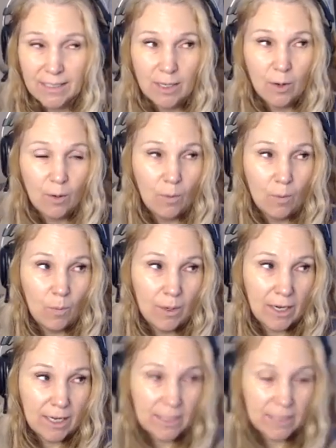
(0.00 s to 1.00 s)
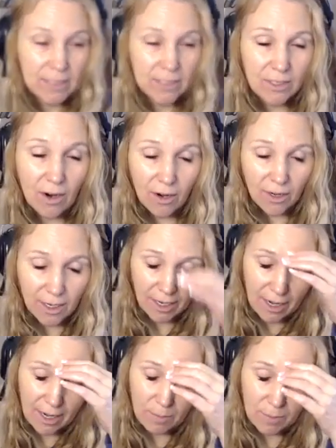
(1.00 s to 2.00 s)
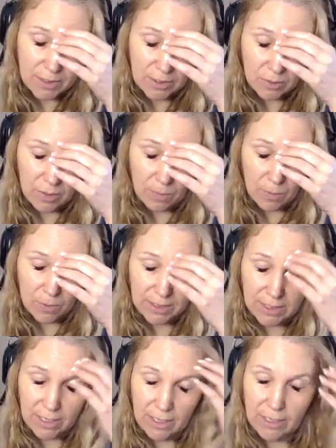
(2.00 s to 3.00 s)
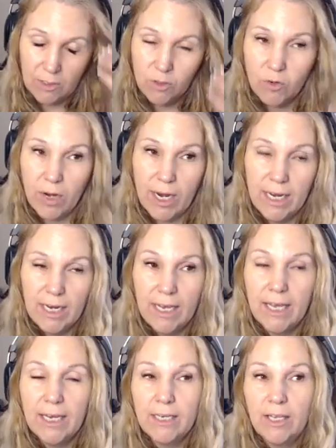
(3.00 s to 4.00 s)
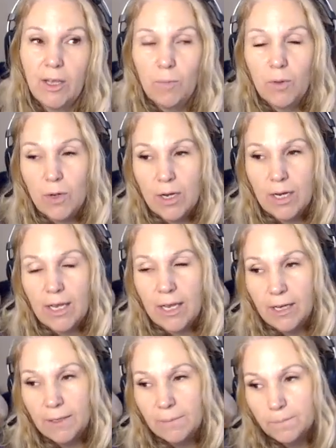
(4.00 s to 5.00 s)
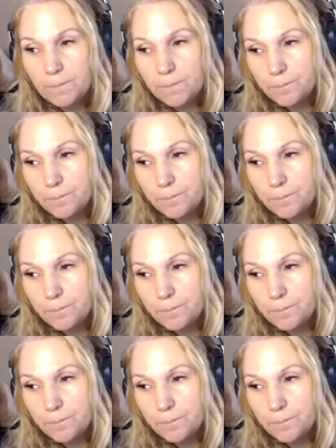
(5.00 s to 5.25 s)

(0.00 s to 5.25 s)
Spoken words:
So when I started, I was doing mostly training and community